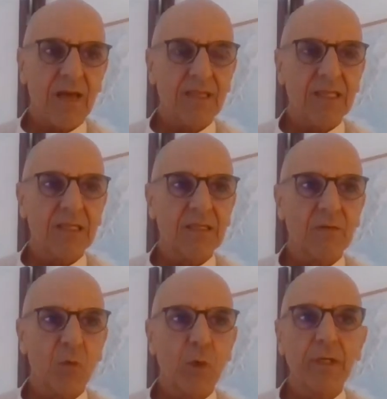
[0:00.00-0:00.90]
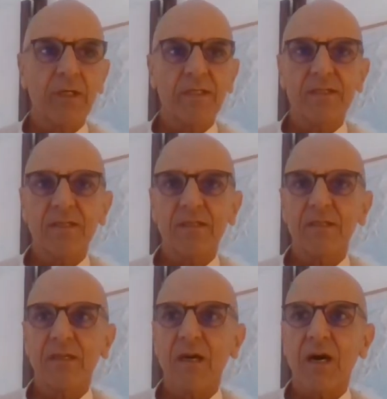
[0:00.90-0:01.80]
think words
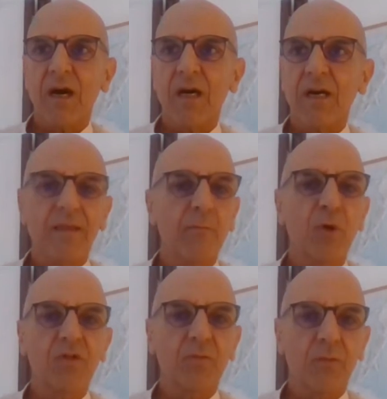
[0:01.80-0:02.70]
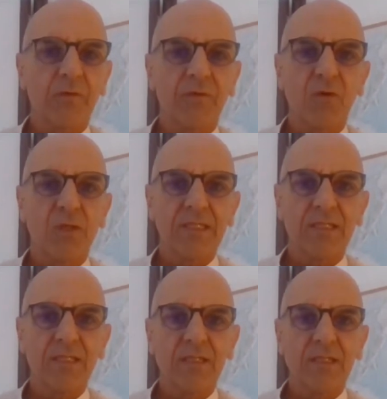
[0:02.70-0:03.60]
are the bottom of all it
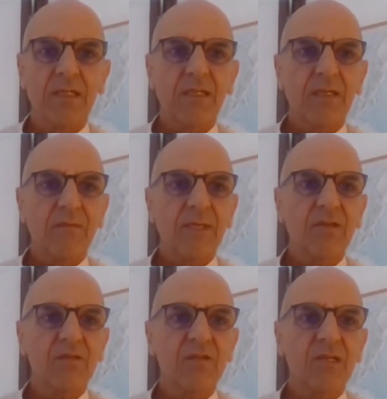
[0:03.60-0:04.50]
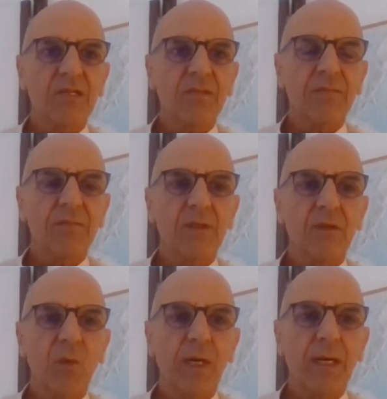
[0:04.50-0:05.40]
because
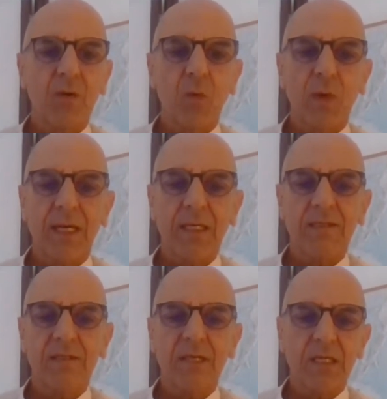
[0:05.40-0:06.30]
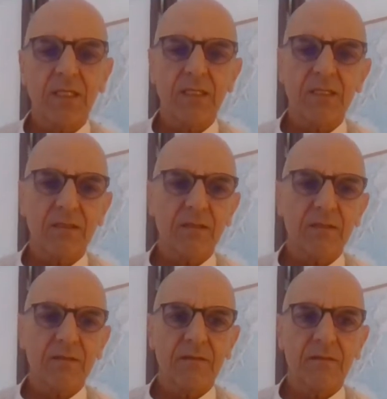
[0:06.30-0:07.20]
when I studied
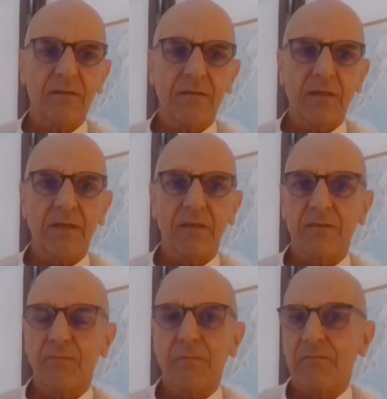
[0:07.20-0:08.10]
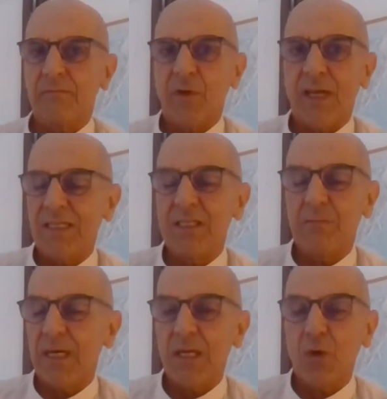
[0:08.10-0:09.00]
uh, when I did
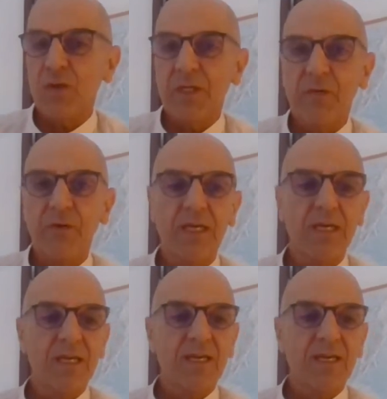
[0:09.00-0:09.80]
my law degree,